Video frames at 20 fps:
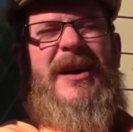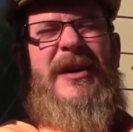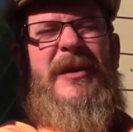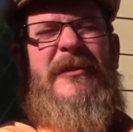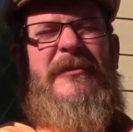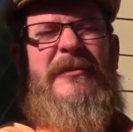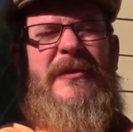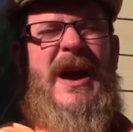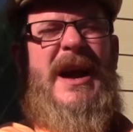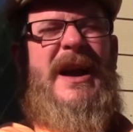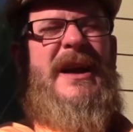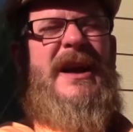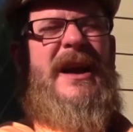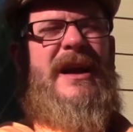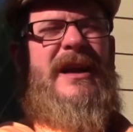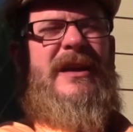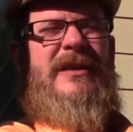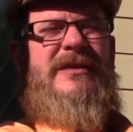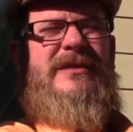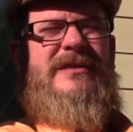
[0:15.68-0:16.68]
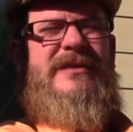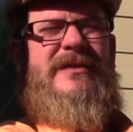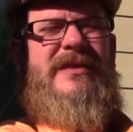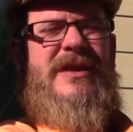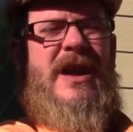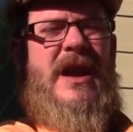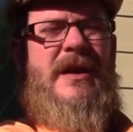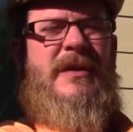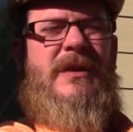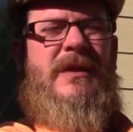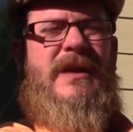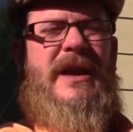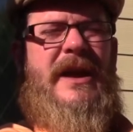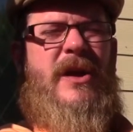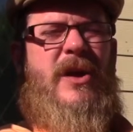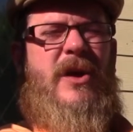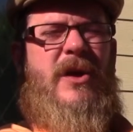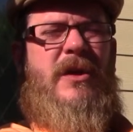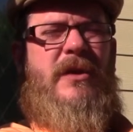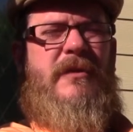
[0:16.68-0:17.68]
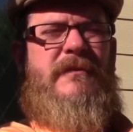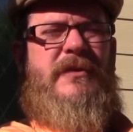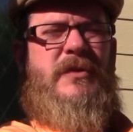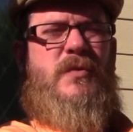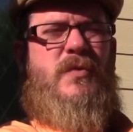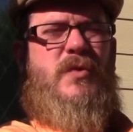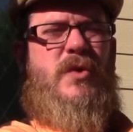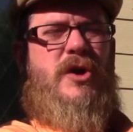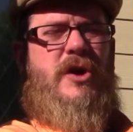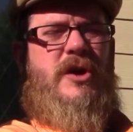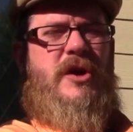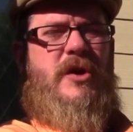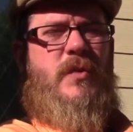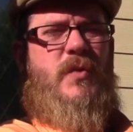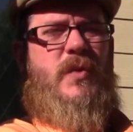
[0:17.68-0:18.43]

Friday. Time to let all of the work